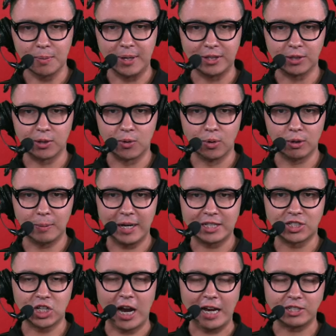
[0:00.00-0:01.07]
about their
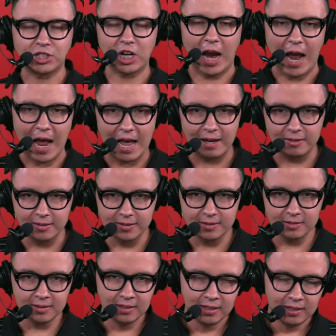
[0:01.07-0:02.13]
quarterback, Josh
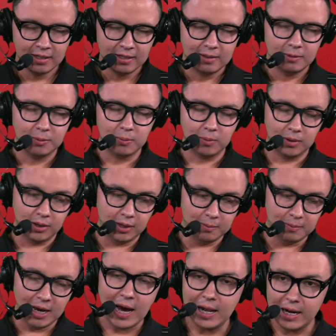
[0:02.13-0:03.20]
Allen, with
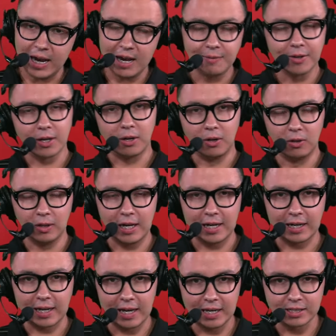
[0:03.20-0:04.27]
him not having a whole
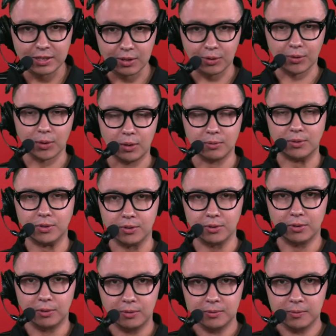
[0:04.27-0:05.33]
lot of guys to throw
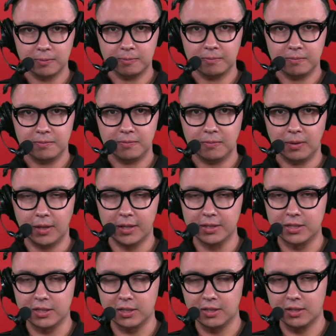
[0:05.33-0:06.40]
to.
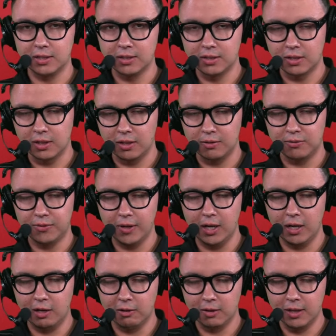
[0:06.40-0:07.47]
This is a
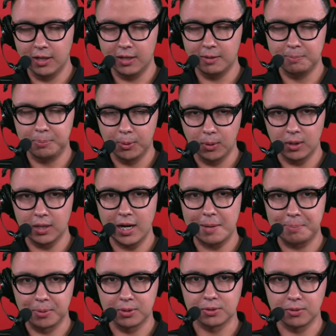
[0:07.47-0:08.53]
very important
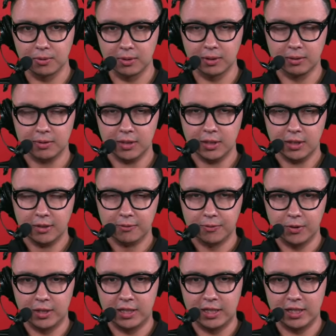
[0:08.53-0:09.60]
opportunity
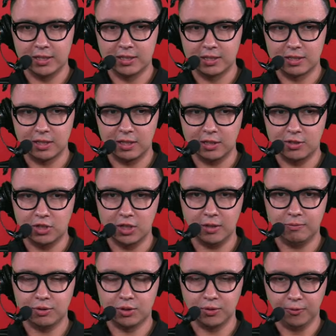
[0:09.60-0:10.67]
for the Kansas City
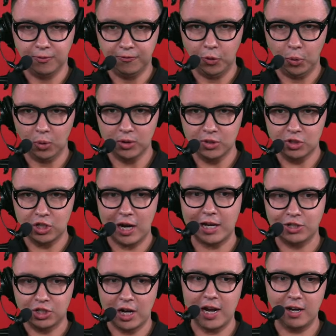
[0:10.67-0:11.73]
Chiefs to force
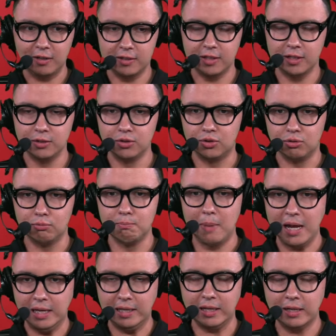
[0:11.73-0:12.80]
Josh Allen into
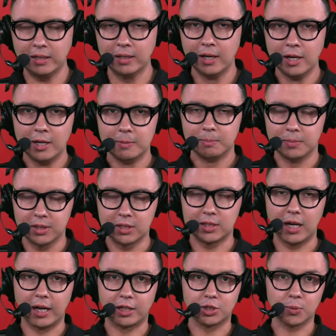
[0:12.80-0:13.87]
making
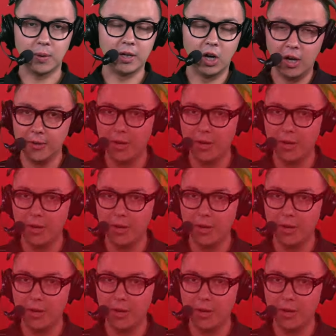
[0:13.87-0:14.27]
mistakes. We all